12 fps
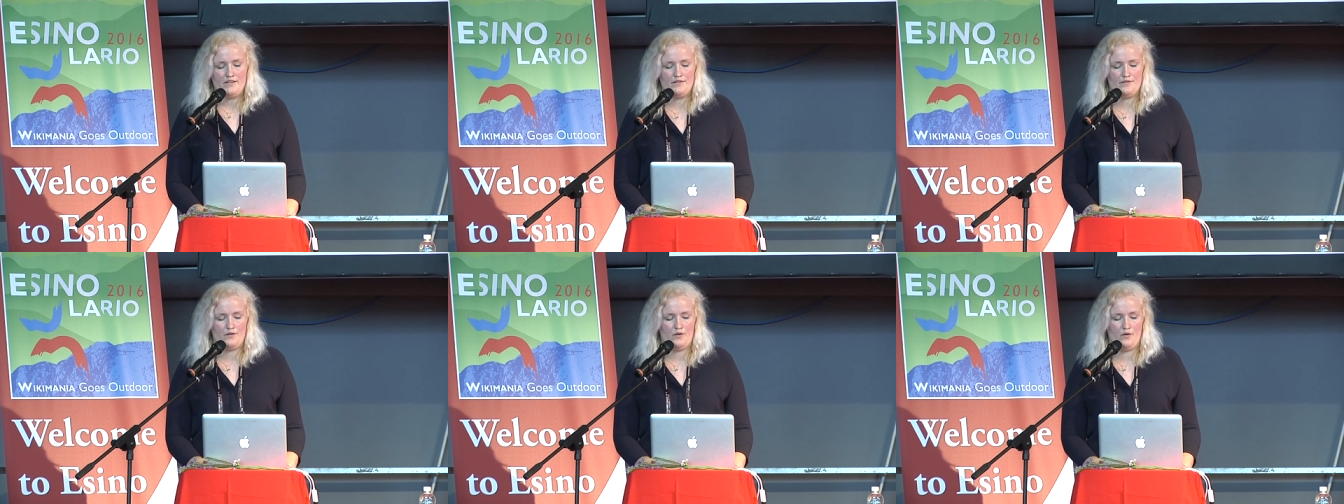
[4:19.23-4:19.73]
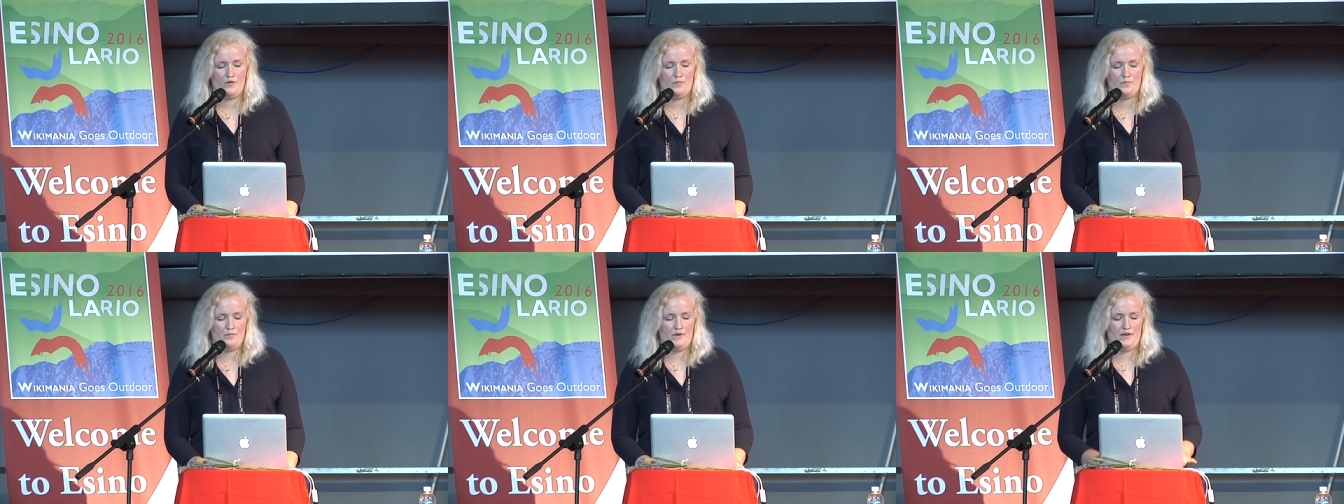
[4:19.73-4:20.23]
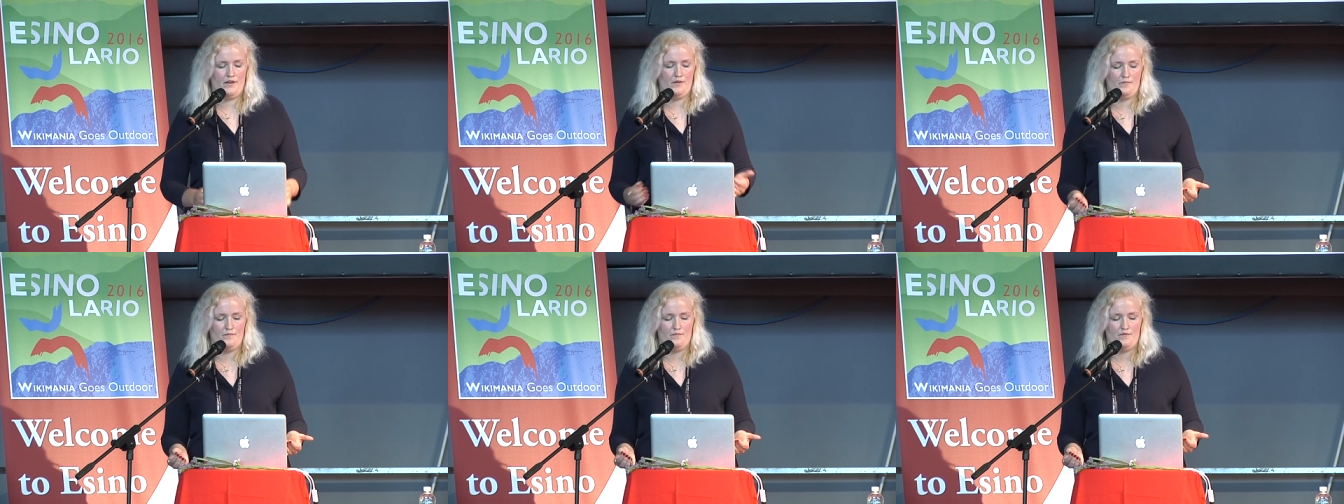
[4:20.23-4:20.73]
So
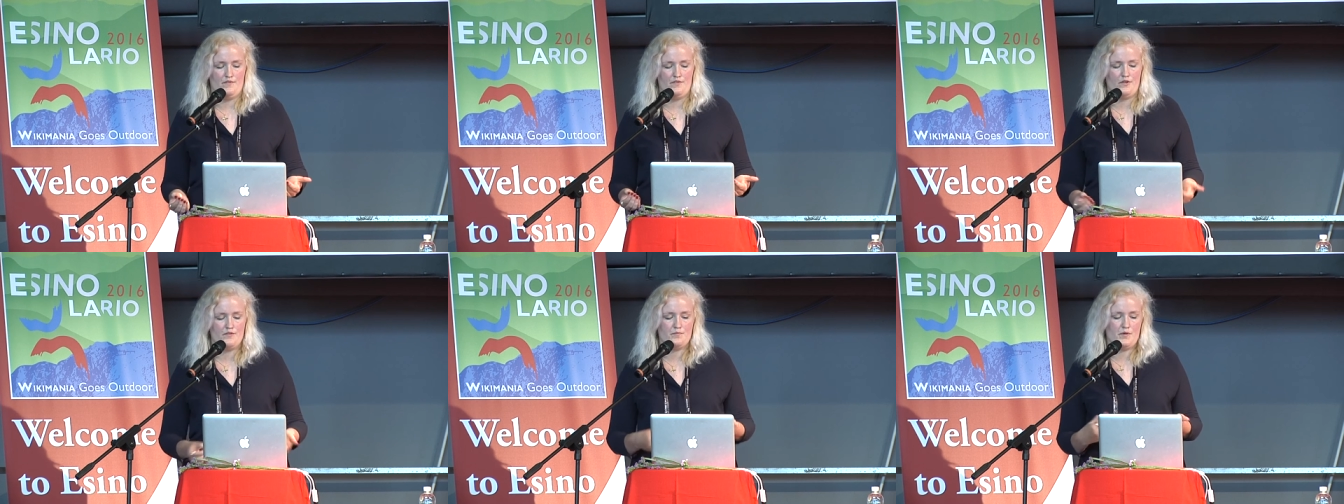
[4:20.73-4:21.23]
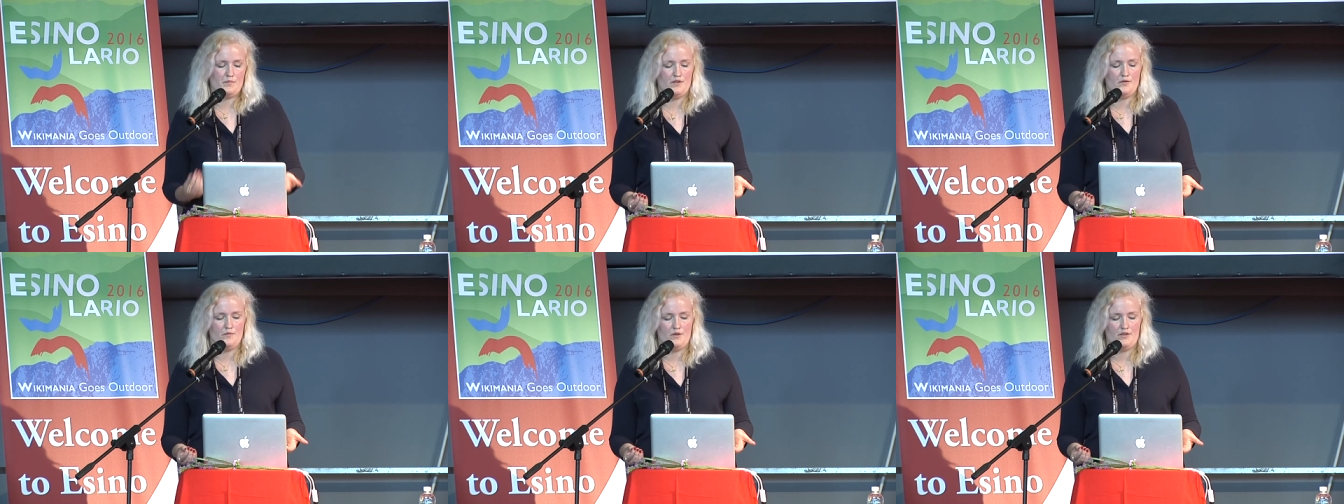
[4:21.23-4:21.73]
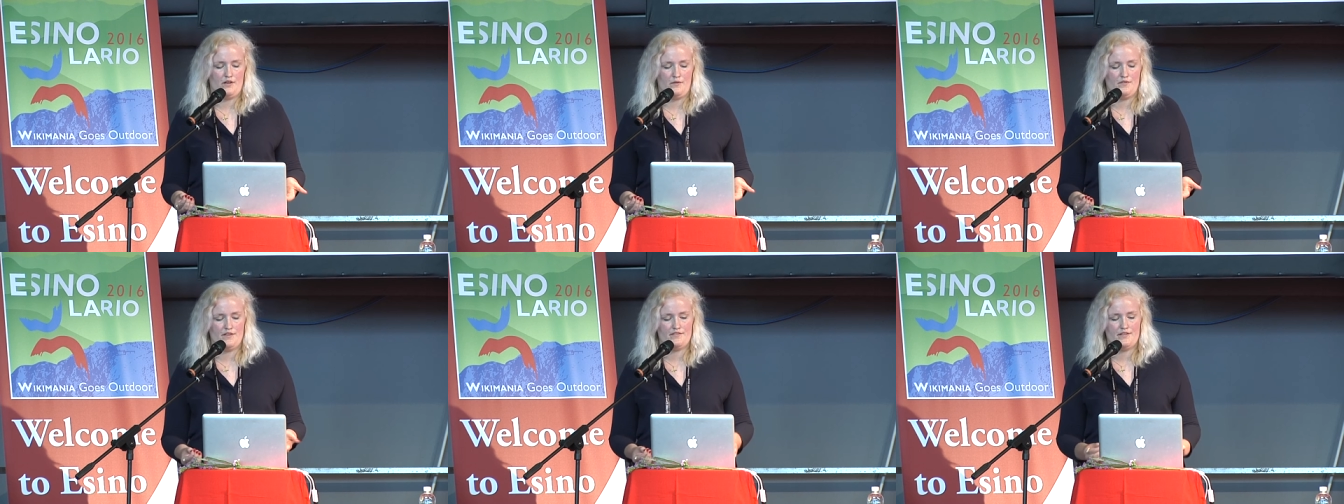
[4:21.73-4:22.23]
those people would
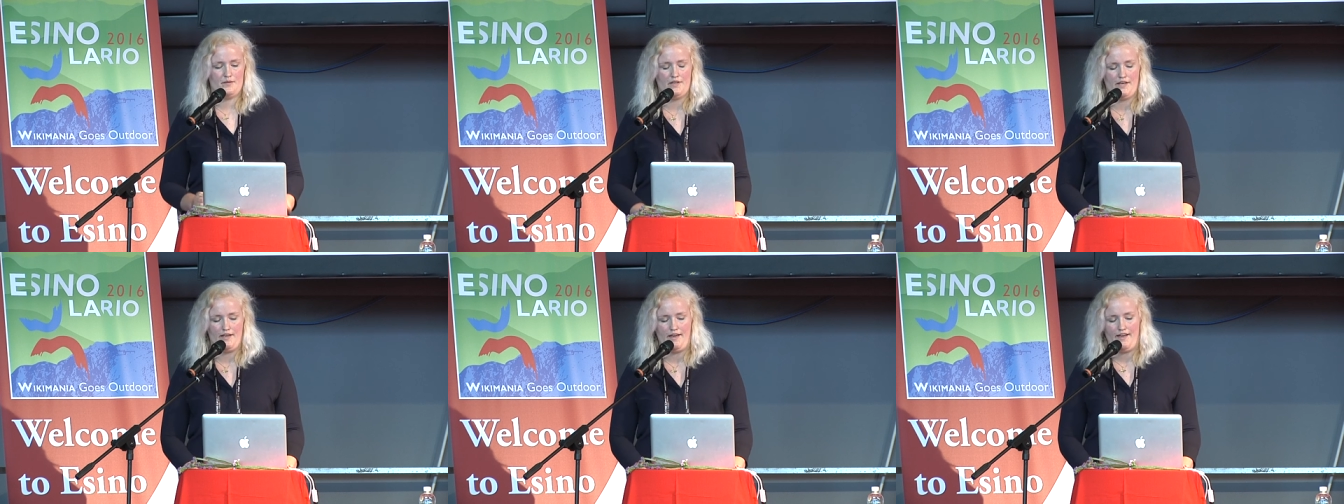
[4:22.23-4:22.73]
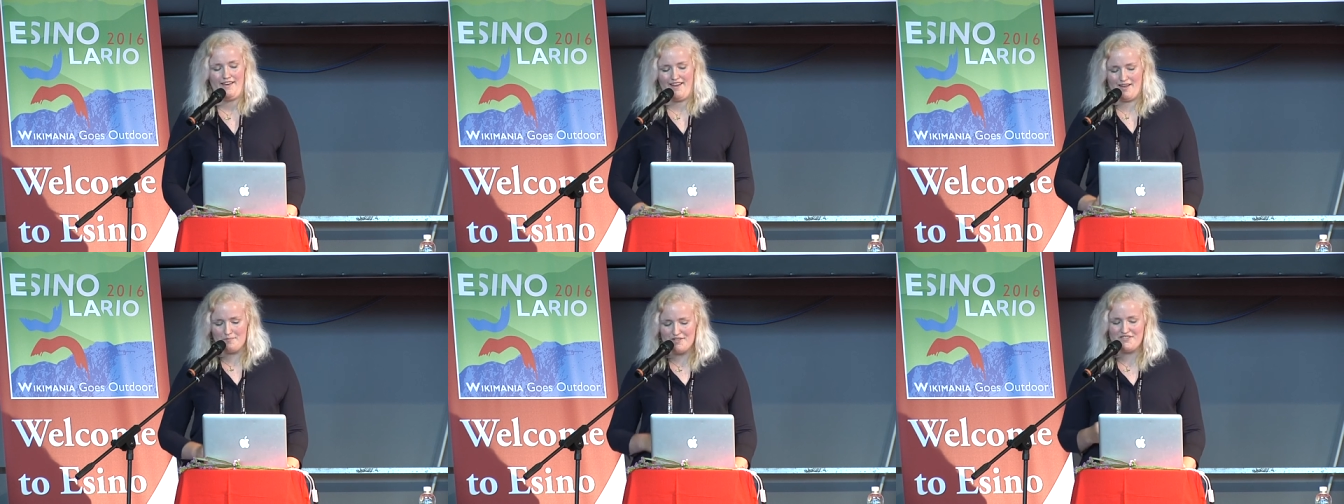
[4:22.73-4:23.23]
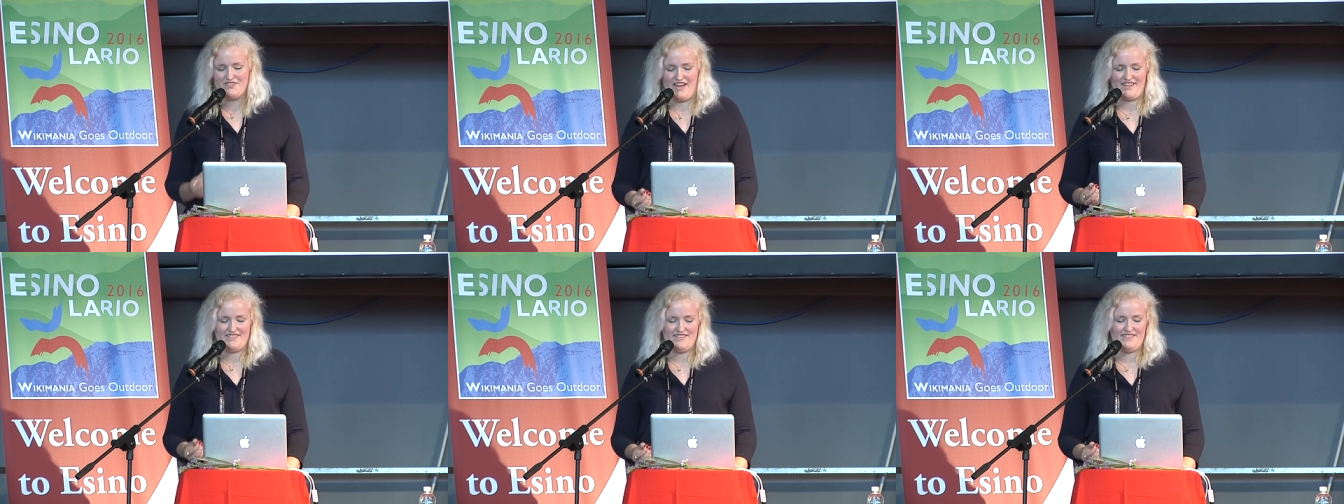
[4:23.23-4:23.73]
obviously be able to
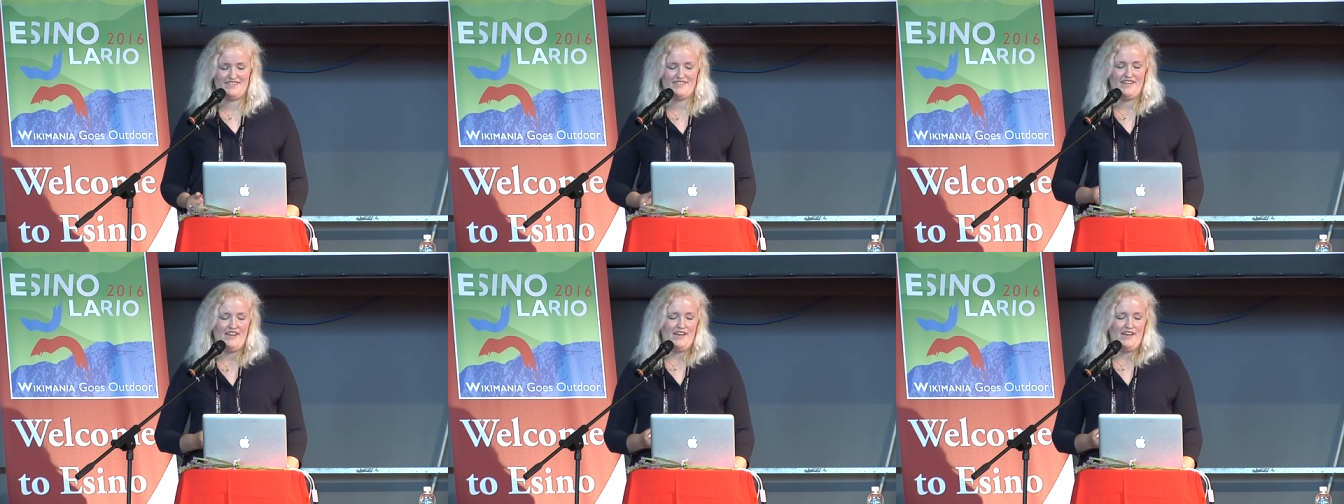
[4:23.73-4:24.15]
access